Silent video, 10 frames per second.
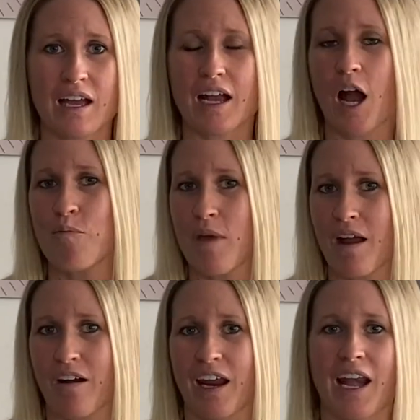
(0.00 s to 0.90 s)
I got
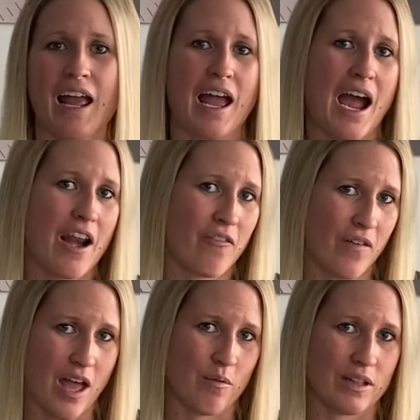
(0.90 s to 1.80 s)
married, I had a
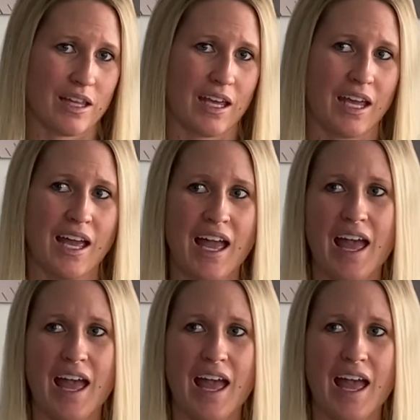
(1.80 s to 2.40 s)
family,